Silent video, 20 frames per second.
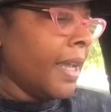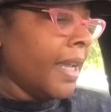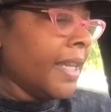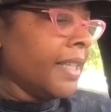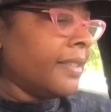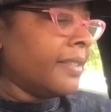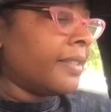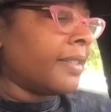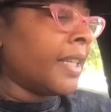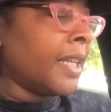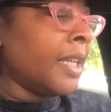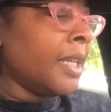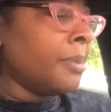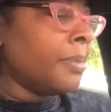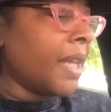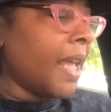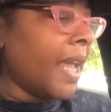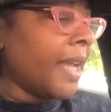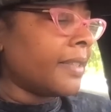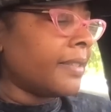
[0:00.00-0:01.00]
He
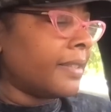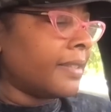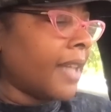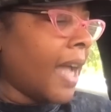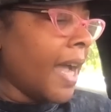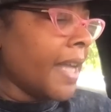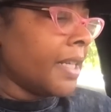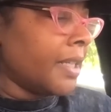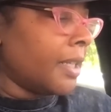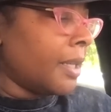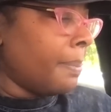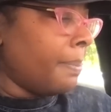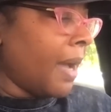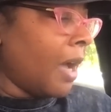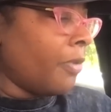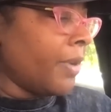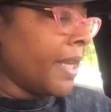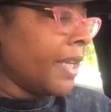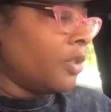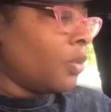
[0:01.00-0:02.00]
seemed excited
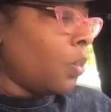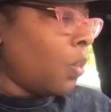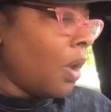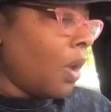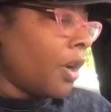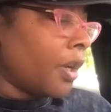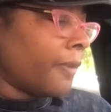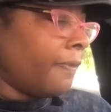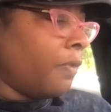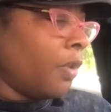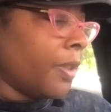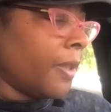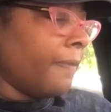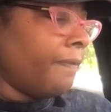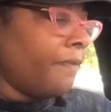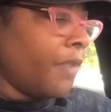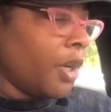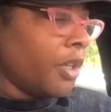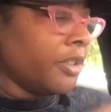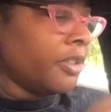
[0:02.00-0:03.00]
about his work for the
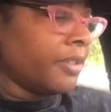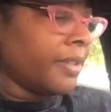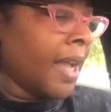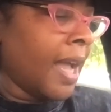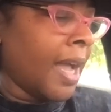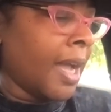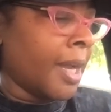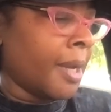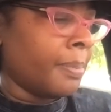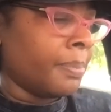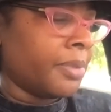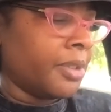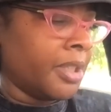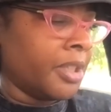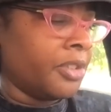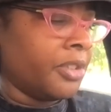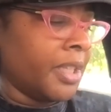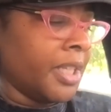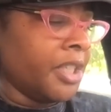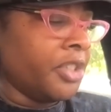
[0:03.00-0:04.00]
first time
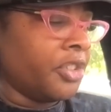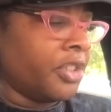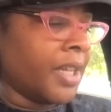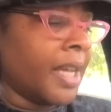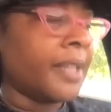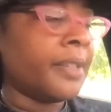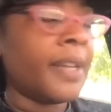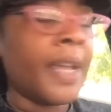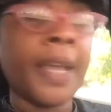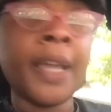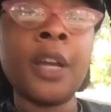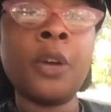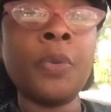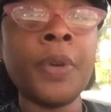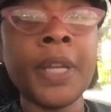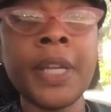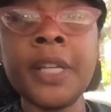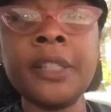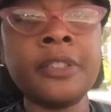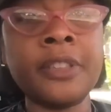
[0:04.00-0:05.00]
since he shut
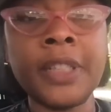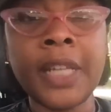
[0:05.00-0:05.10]
down his